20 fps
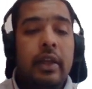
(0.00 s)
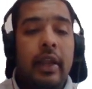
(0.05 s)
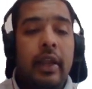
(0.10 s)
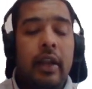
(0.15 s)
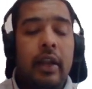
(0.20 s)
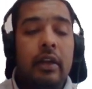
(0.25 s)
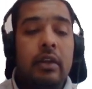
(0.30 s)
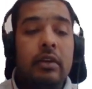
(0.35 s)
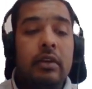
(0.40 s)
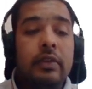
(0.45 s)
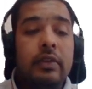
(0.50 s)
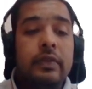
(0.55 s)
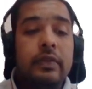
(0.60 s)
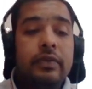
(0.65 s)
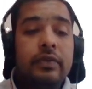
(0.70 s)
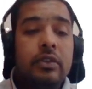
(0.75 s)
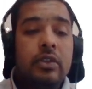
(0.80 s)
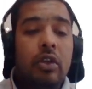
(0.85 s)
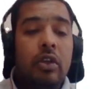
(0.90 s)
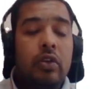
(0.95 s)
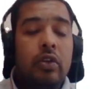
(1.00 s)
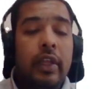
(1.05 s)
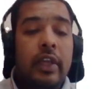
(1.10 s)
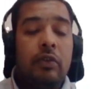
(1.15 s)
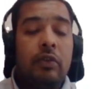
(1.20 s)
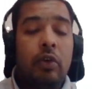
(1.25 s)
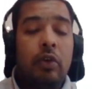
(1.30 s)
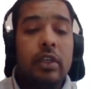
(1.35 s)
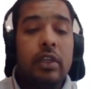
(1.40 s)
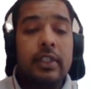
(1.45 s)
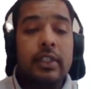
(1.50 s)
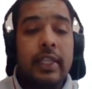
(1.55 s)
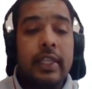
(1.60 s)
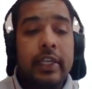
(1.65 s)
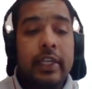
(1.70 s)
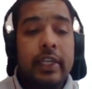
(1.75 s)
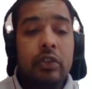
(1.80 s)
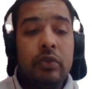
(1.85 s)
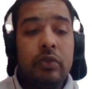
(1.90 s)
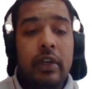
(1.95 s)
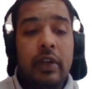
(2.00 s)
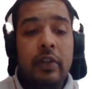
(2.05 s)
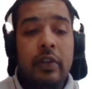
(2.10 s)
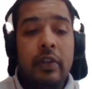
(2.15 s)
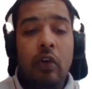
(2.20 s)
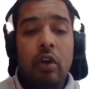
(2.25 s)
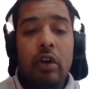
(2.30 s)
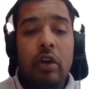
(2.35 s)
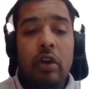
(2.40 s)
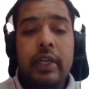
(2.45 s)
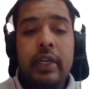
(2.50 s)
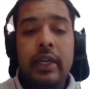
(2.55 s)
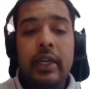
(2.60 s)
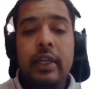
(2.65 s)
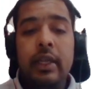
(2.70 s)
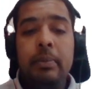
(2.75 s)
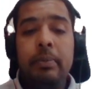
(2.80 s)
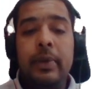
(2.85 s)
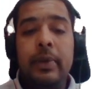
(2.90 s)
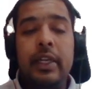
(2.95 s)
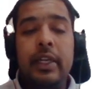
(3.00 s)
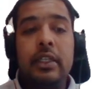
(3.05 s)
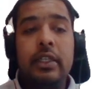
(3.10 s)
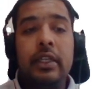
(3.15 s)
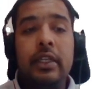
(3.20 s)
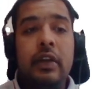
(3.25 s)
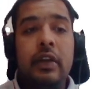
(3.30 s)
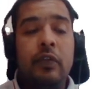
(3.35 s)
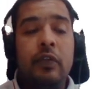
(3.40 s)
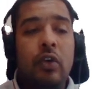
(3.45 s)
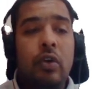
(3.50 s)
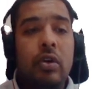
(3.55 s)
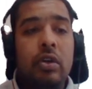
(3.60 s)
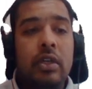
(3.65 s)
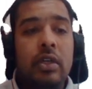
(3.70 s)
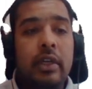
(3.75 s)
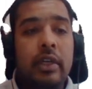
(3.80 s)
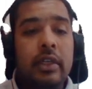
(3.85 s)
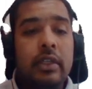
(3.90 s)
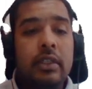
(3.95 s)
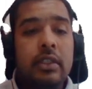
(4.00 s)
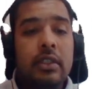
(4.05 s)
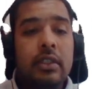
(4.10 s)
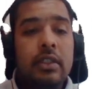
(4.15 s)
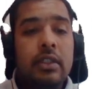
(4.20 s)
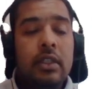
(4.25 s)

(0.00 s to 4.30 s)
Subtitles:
and also like what is the actual default rate and predicted default rate.